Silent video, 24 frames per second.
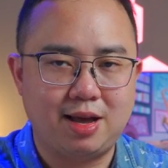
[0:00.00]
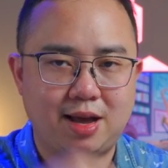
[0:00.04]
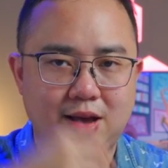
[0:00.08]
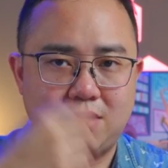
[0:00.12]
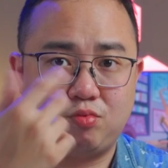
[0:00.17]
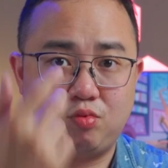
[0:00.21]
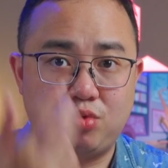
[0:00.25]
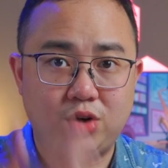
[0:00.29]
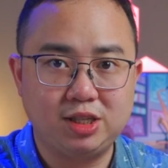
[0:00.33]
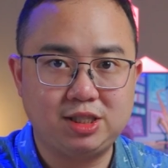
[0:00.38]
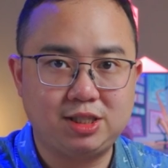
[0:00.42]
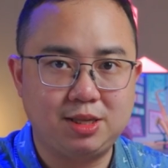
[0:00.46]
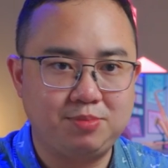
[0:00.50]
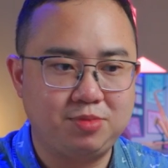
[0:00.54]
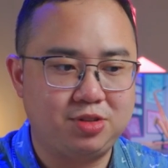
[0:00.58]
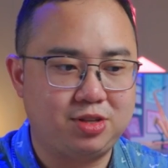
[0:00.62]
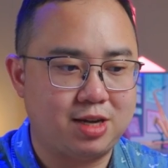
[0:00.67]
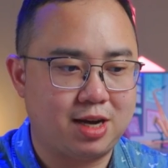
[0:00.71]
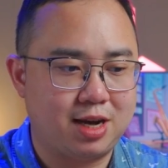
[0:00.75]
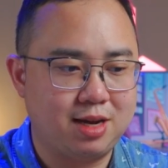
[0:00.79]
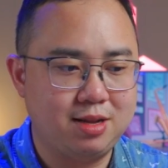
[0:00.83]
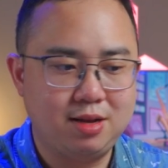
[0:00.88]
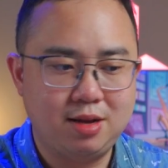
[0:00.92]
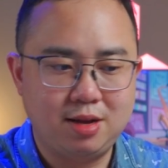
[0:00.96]
And once I'm
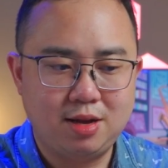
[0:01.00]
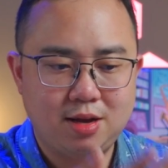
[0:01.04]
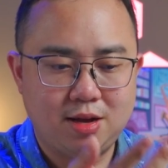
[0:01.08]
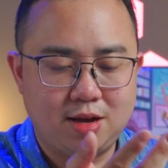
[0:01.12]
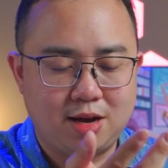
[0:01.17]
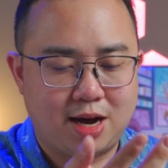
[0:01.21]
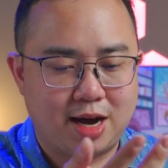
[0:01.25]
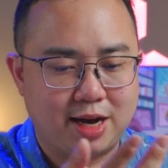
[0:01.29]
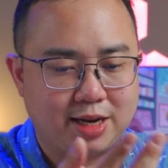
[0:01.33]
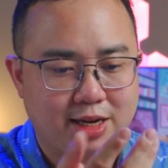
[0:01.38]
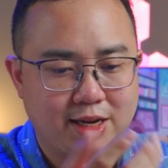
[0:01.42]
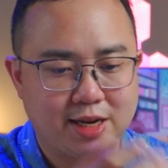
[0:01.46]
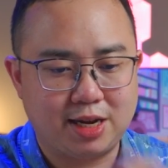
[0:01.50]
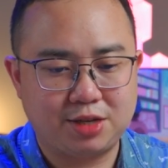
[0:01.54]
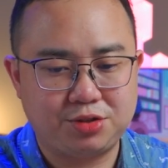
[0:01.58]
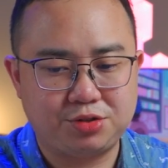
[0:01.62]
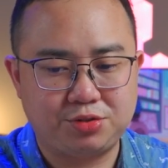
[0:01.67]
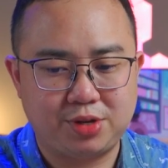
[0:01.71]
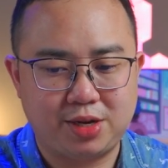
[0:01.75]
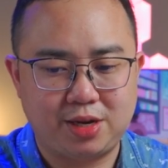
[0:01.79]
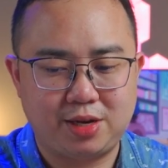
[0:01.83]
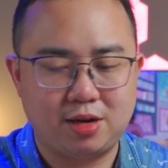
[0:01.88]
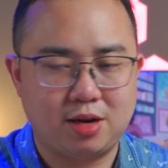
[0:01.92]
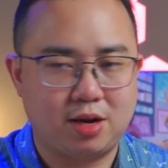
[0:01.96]
done, I can
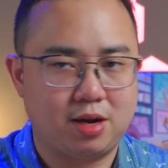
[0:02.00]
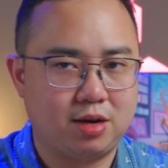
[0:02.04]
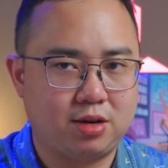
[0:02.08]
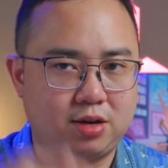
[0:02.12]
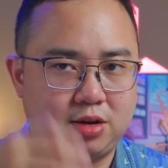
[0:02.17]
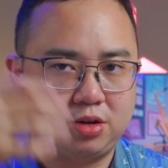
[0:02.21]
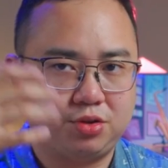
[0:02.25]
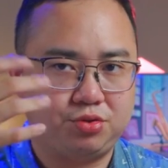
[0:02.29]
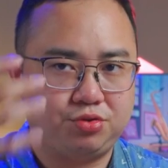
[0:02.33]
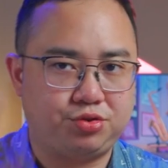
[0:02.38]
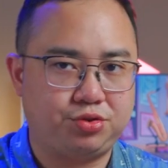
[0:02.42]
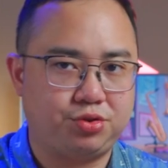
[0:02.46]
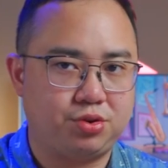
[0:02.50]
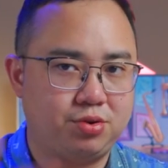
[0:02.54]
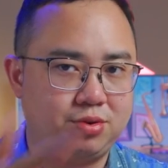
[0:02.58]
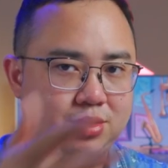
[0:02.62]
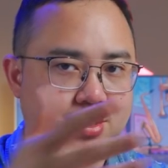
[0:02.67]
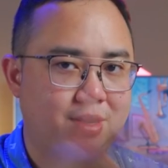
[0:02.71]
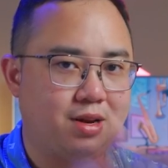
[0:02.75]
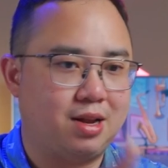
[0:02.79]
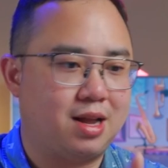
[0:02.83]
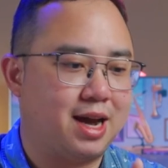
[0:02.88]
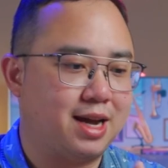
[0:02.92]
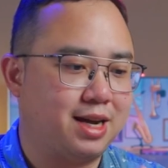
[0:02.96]
actually control
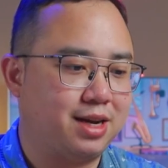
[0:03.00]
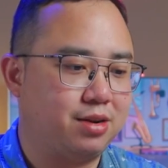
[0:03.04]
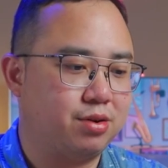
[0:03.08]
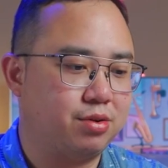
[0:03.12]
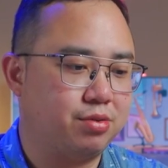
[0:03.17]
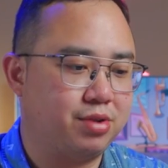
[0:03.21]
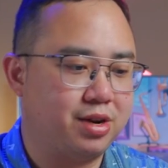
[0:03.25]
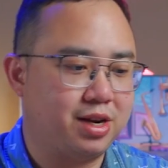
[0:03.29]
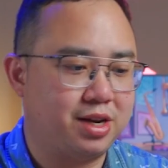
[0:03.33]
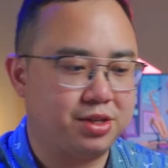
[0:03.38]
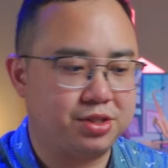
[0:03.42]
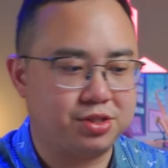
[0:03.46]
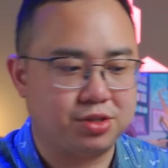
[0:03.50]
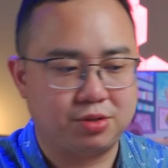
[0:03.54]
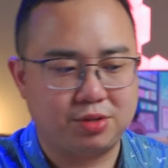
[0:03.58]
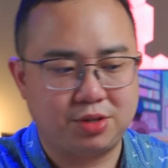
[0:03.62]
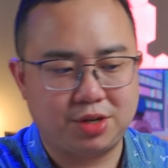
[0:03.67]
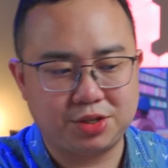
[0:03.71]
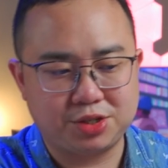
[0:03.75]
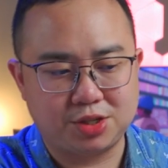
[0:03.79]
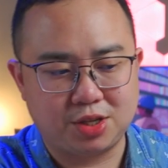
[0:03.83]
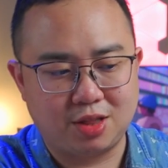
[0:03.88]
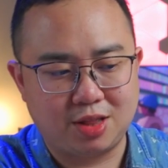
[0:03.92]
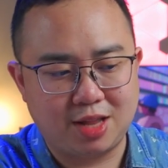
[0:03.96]
the lighting already. So
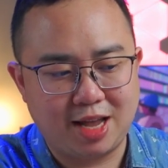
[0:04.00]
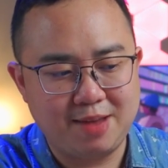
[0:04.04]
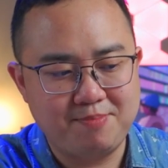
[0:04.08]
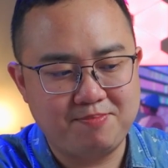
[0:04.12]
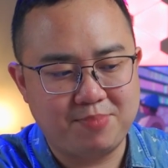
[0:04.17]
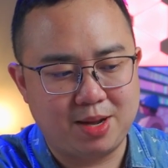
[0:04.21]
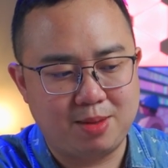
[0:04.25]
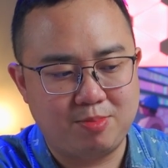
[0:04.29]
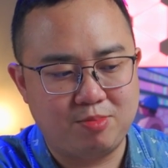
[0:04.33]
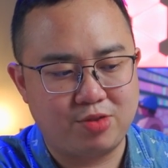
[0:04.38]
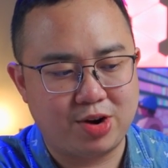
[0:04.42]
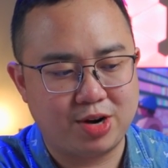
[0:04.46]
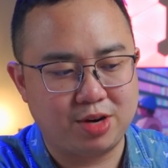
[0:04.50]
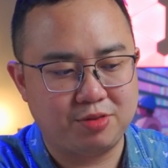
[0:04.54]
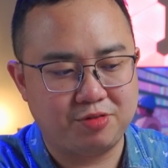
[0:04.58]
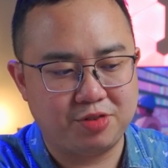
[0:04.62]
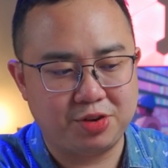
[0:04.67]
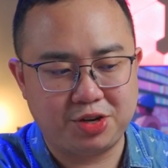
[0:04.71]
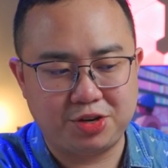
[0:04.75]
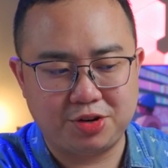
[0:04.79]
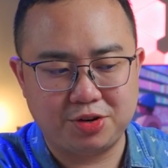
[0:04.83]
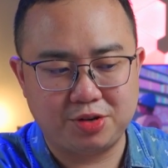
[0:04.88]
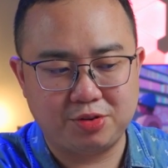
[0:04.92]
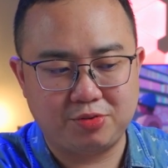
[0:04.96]
there's a light bulb right
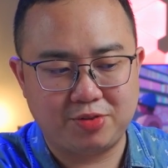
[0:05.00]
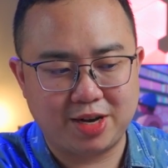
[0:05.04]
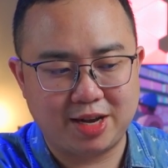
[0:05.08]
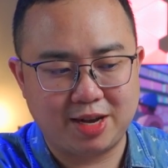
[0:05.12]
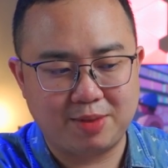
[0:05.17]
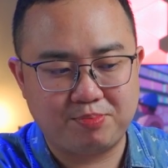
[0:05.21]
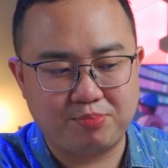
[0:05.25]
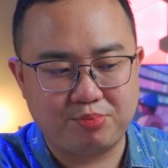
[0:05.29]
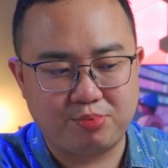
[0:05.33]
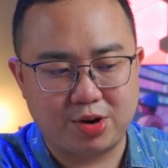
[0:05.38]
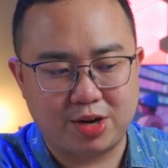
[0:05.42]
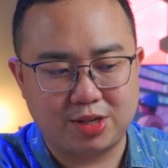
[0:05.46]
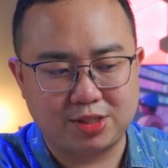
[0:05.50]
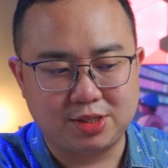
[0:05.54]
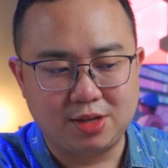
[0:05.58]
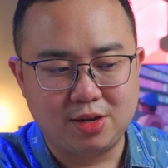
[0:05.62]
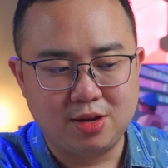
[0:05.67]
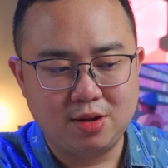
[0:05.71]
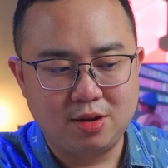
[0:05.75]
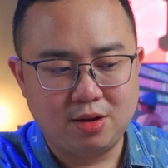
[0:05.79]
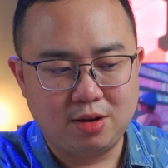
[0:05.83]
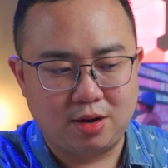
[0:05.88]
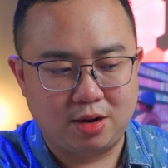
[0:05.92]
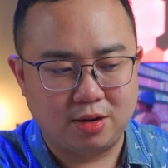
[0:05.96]
over here. When I press
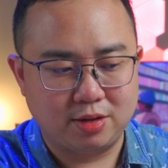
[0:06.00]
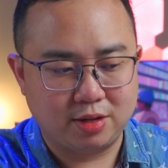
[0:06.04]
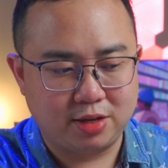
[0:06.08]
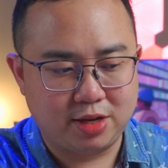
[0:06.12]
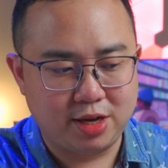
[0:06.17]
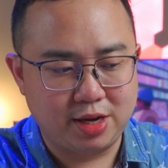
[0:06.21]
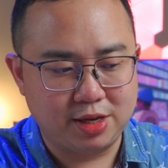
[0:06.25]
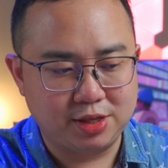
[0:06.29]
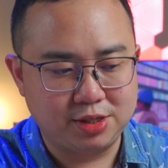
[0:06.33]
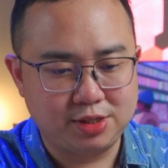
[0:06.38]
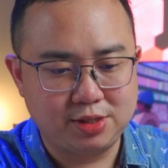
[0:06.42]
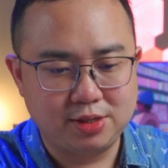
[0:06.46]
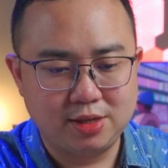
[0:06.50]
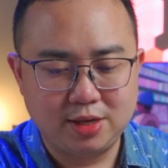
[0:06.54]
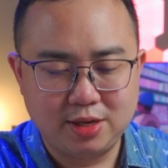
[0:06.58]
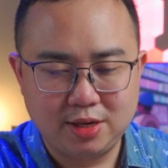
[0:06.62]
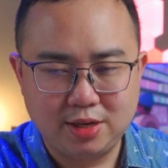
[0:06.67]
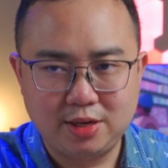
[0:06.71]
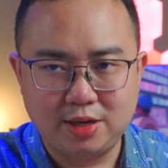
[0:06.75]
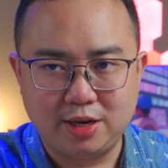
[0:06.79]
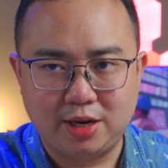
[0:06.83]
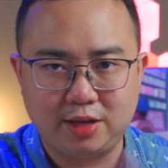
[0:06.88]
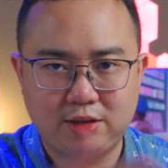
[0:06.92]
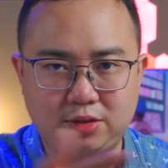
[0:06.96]
on this,
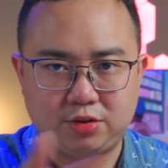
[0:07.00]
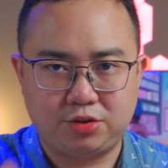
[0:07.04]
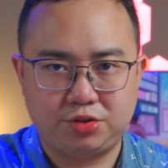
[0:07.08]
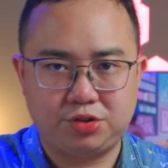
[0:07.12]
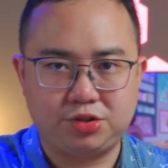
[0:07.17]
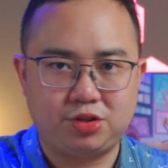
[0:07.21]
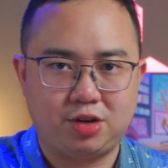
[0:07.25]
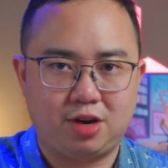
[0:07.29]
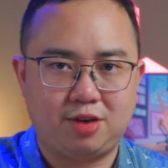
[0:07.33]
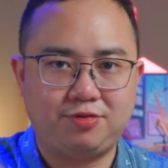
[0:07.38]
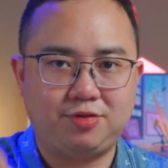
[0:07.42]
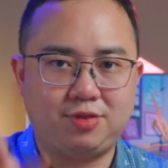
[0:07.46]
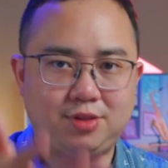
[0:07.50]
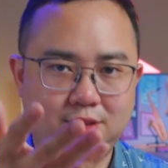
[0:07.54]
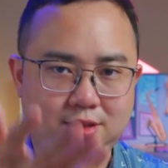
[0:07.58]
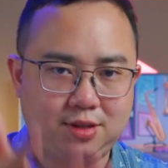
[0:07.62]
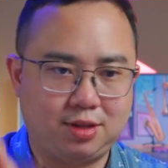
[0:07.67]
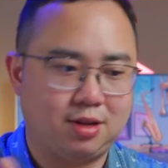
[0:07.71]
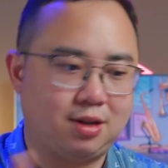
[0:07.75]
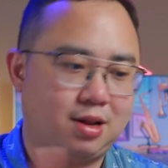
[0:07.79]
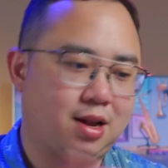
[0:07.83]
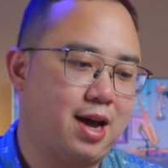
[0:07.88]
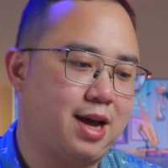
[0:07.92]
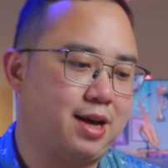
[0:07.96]
it turns off
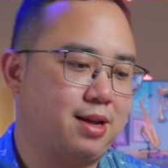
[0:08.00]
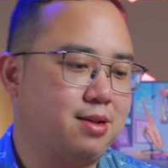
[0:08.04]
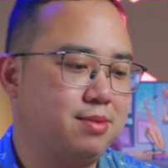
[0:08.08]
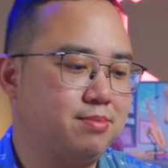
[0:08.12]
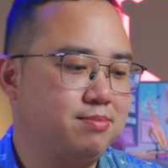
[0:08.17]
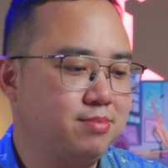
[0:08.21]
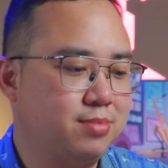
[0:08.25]
the light